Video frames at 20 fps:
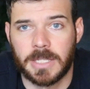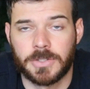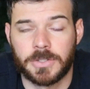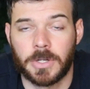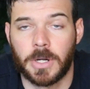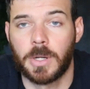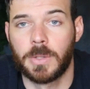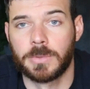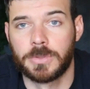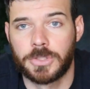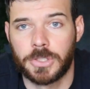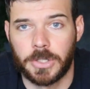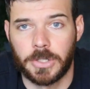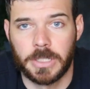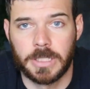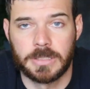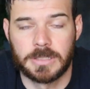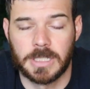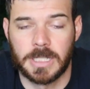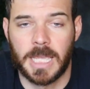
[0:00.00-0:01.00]
in your own
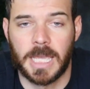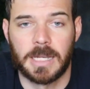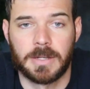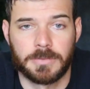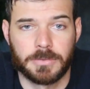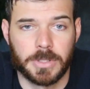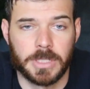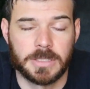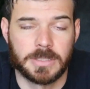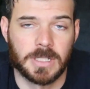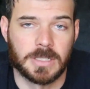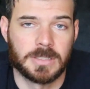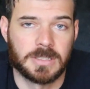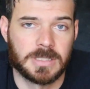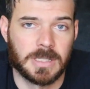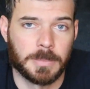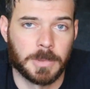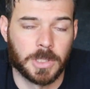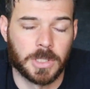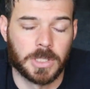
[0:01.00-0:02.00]
journey to kind of reach a
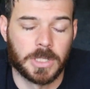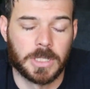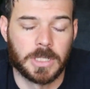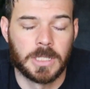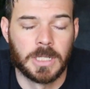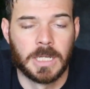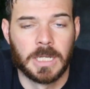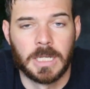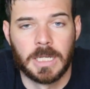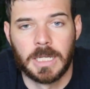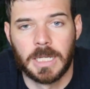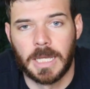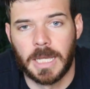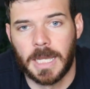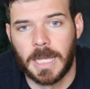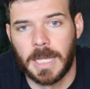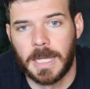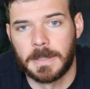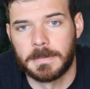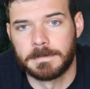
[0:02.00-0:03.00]
similar
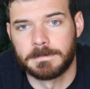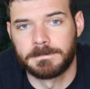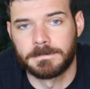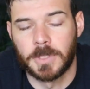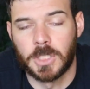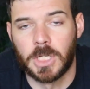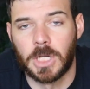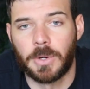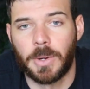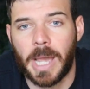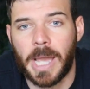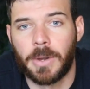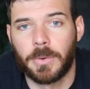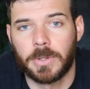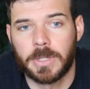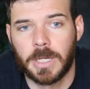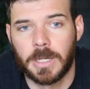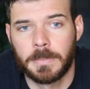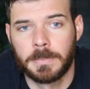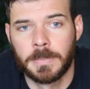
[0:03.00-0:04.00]

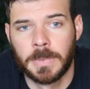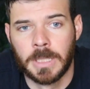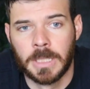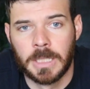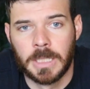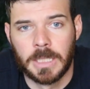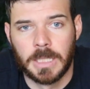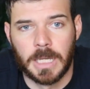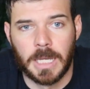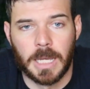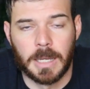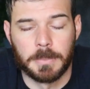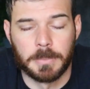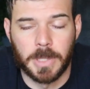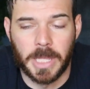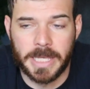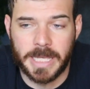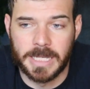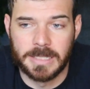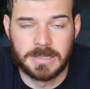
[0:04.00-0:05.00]
outcome.
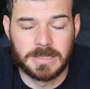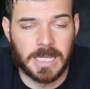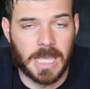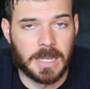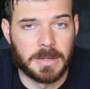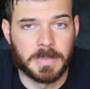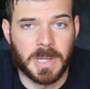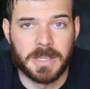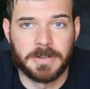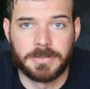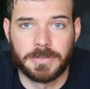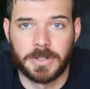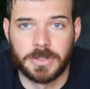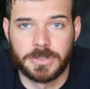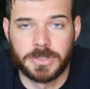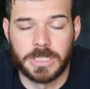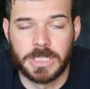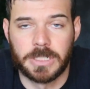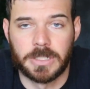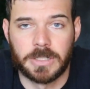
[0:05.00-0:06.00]
Like I said, my
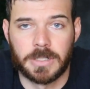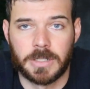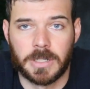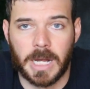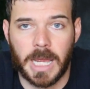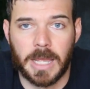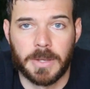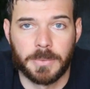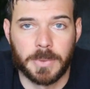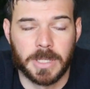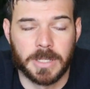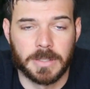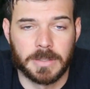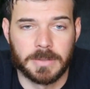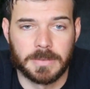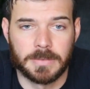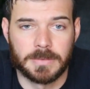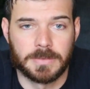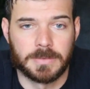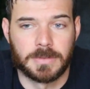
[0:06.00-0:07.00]
first year I went
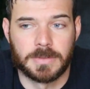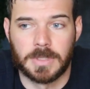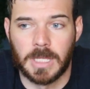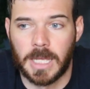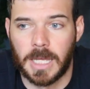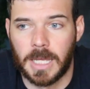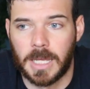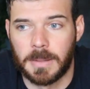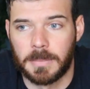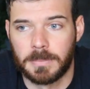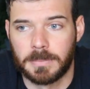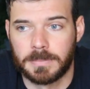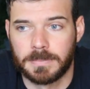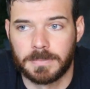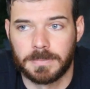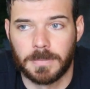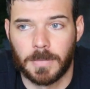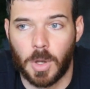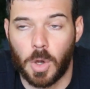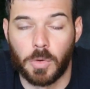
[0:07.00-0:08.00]

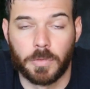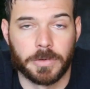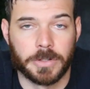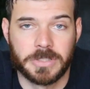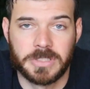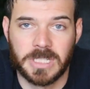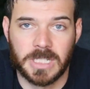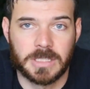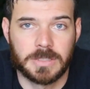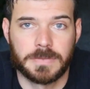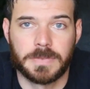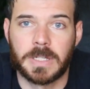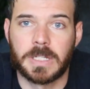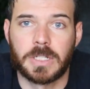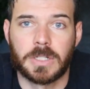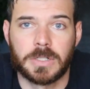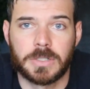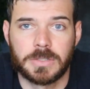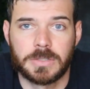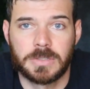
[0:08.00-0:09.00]
over 6
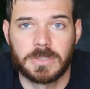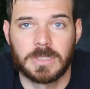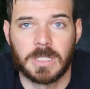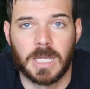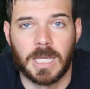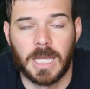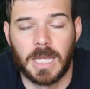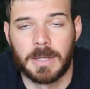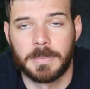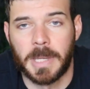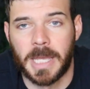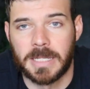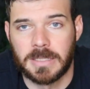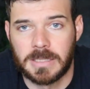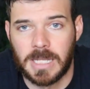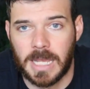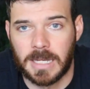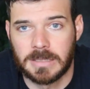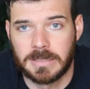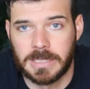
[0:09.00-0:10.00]
figures at
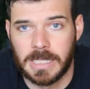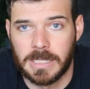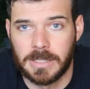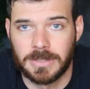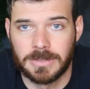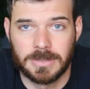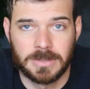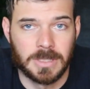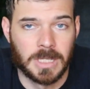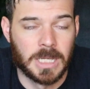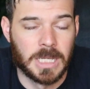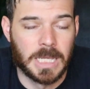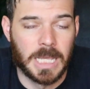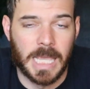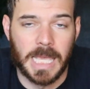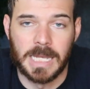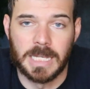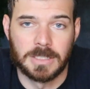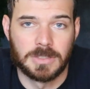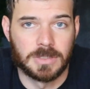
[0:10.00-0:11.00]
tech sales,
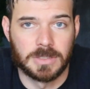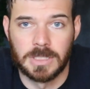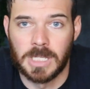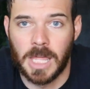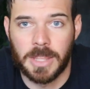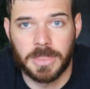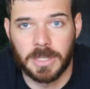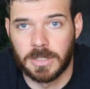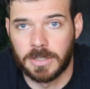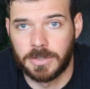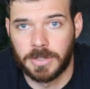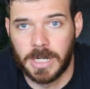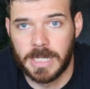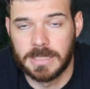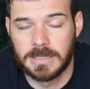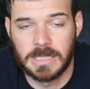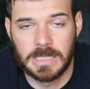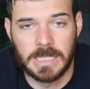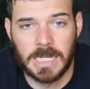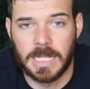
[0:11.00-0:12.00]
and it's nothing
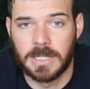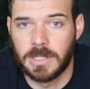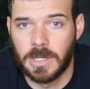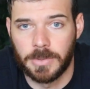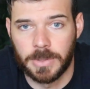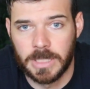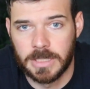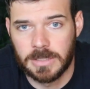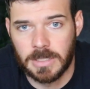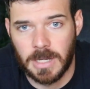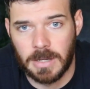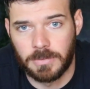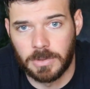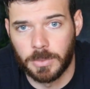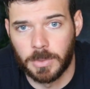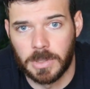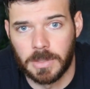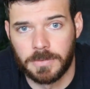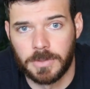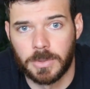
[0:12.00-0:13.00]
crazy, and I know each and every
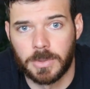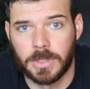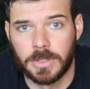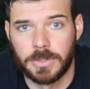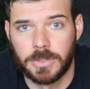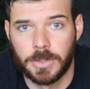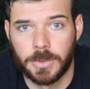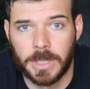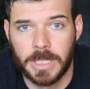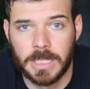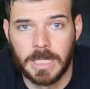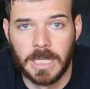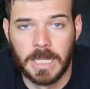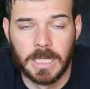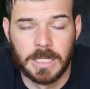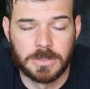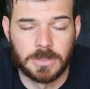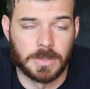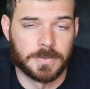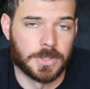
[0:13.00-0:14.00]
one of you can do it.
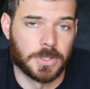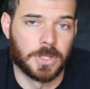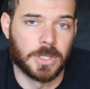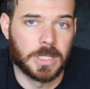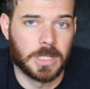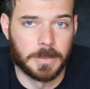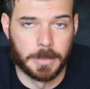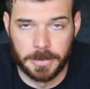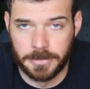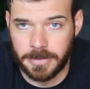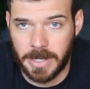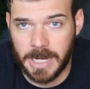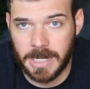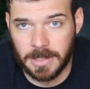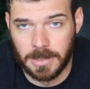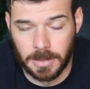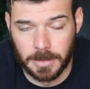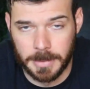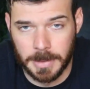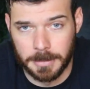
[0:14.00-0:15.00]
So if you're looking to provide
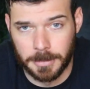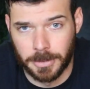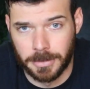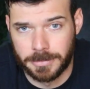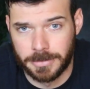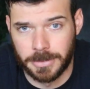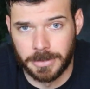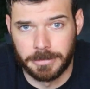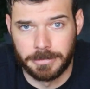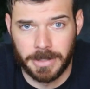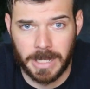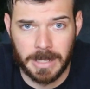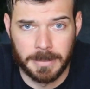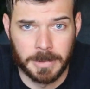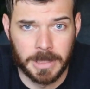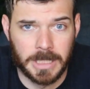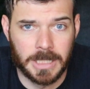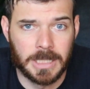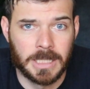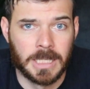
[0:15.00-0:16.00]
a little bit more for your
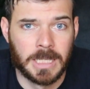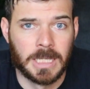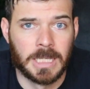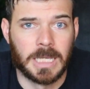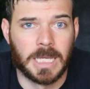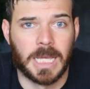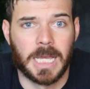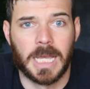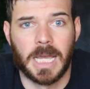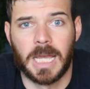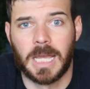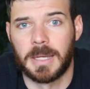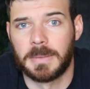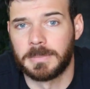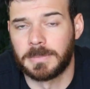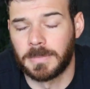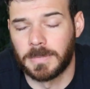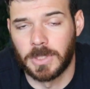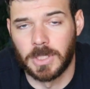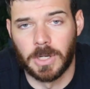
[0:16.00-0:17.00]
family,
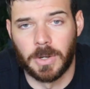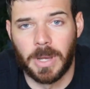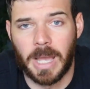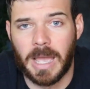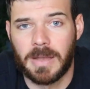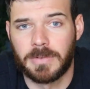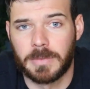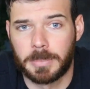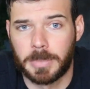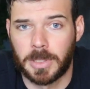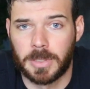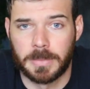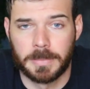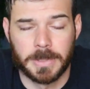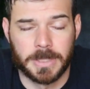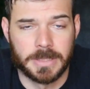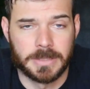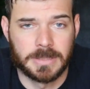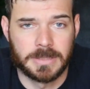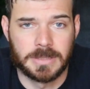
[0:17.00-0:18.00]
have a
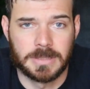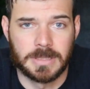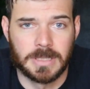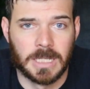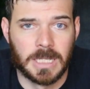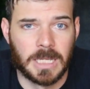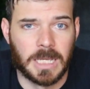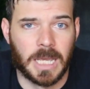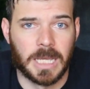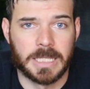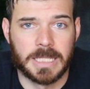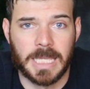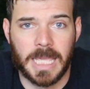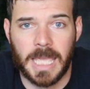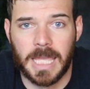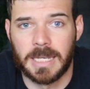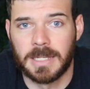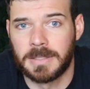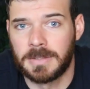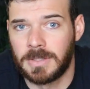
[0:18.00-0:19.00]
purpose,
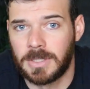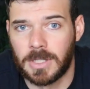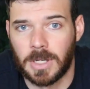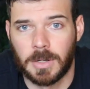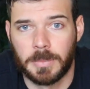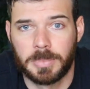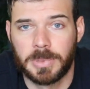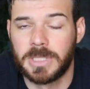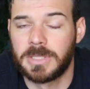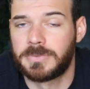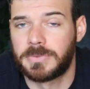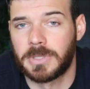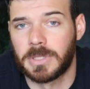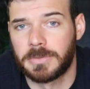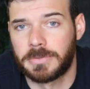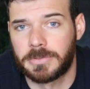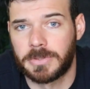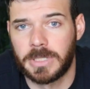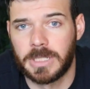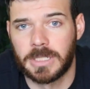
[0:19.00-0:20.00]
again, please
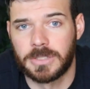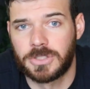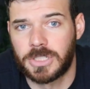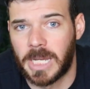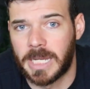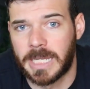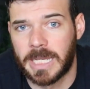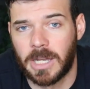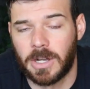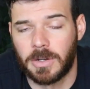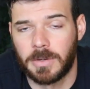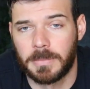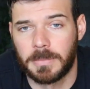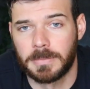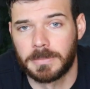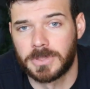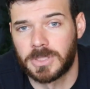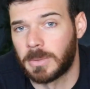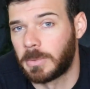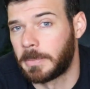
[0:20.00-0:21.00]
feel free to check
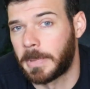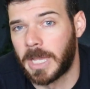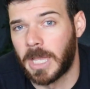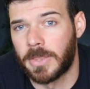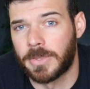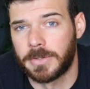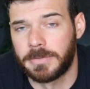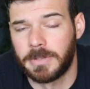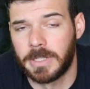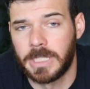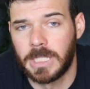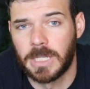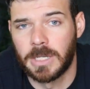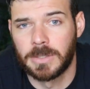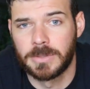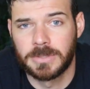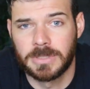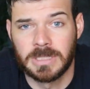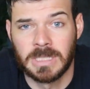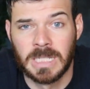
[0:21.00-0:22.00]
out some of my other
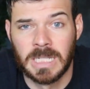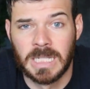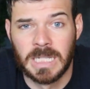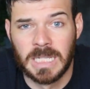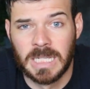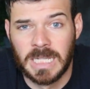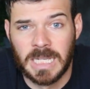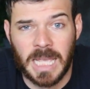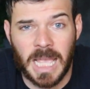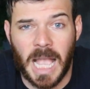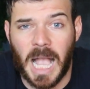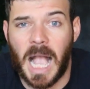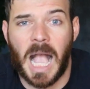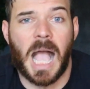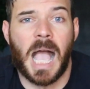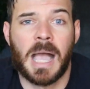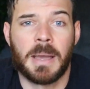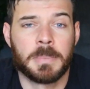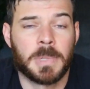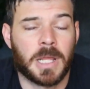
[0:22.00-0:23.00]
videos.
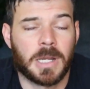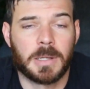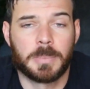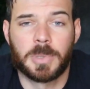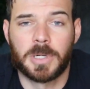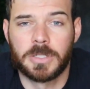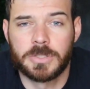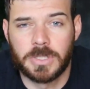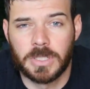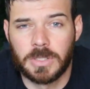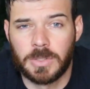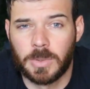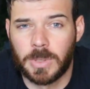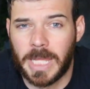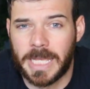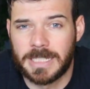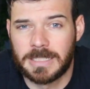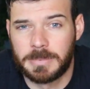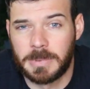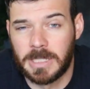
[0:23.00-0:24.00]
I'm not a person who
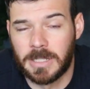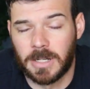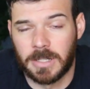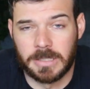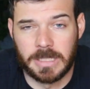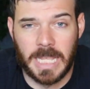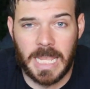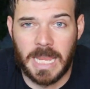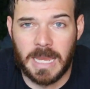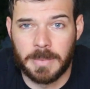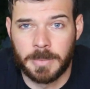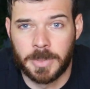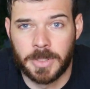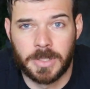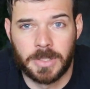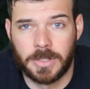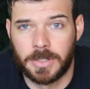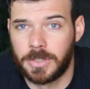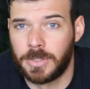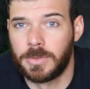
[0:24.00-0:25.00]
likes being on
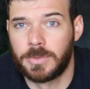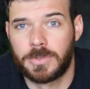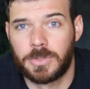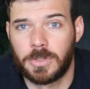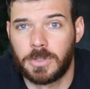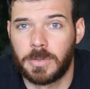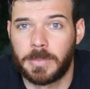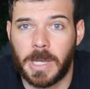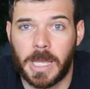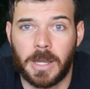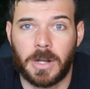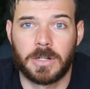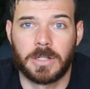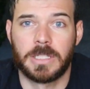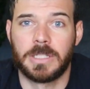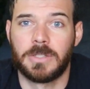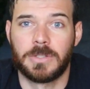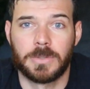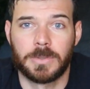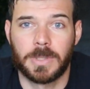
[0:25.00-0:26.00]
camera or YouTube. I
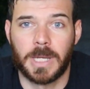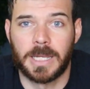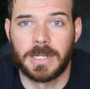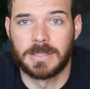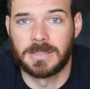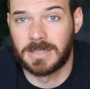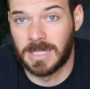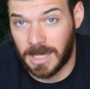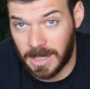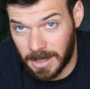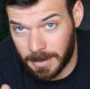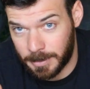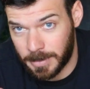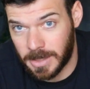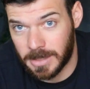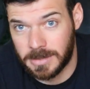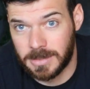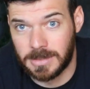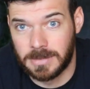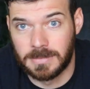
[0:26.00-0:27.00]
hardly knew how to set up
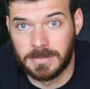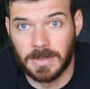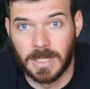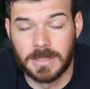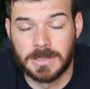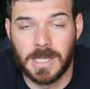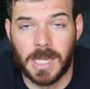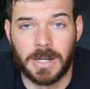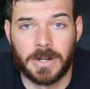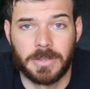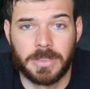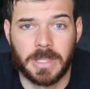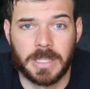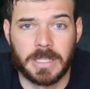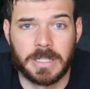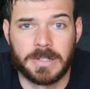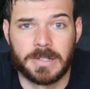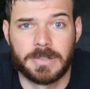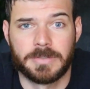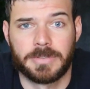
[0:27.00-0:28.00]
this entire
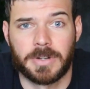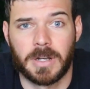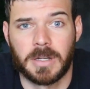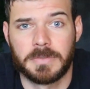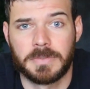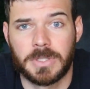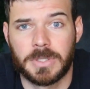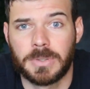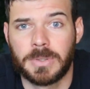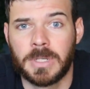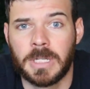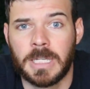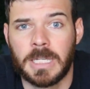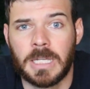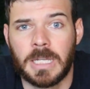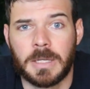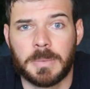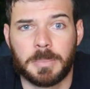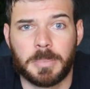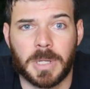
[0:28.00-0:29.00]
thing here in front of you,
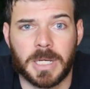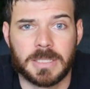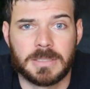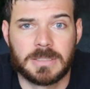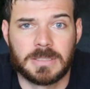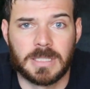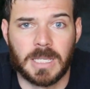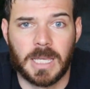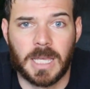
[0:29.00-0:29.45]
but